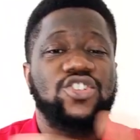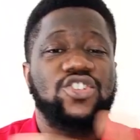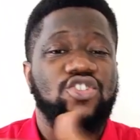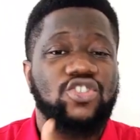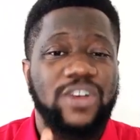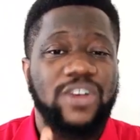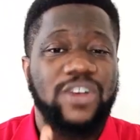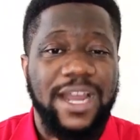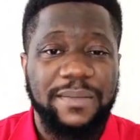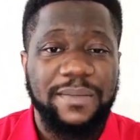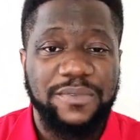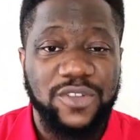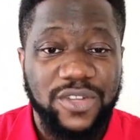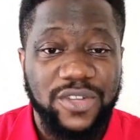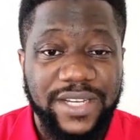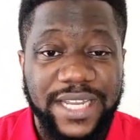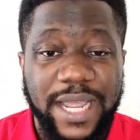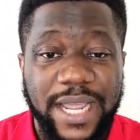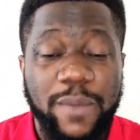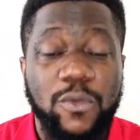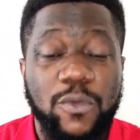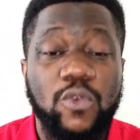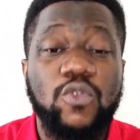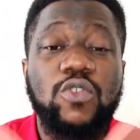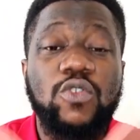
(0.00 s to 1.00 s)
stripes
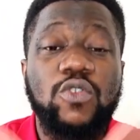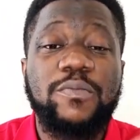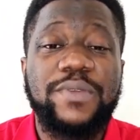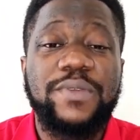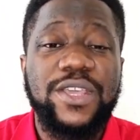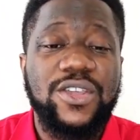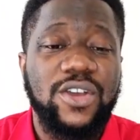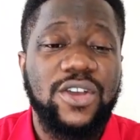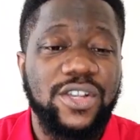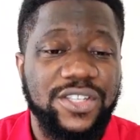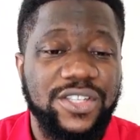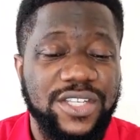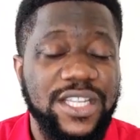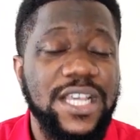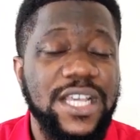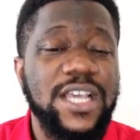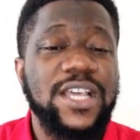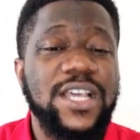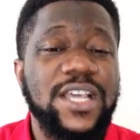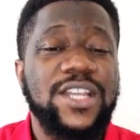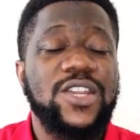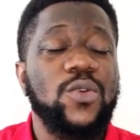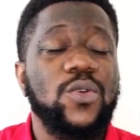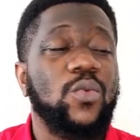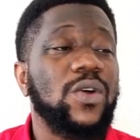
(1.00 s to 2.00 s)
on them will be yours.
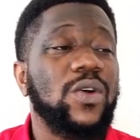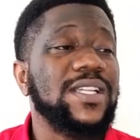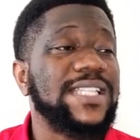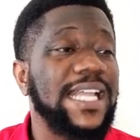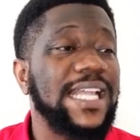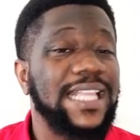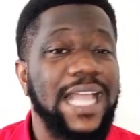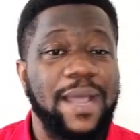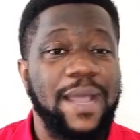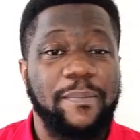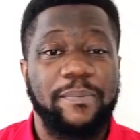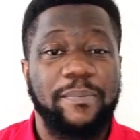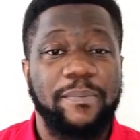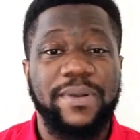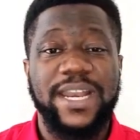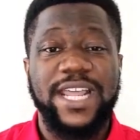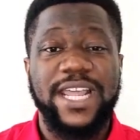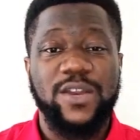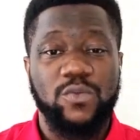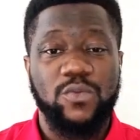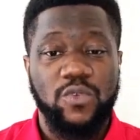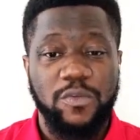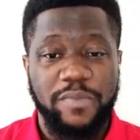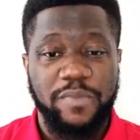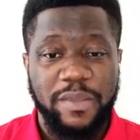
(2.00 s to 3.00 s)
The ones that are
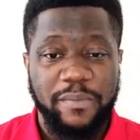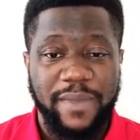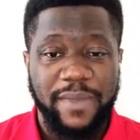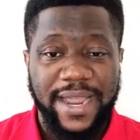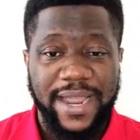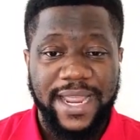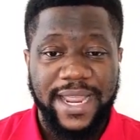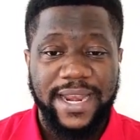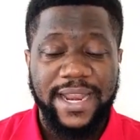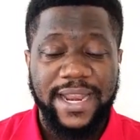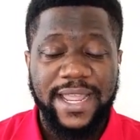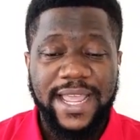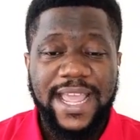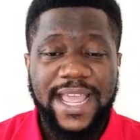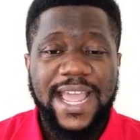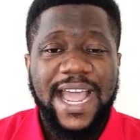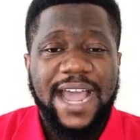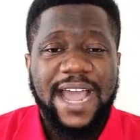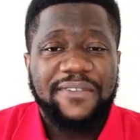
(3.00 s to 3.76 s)
plain will be mine.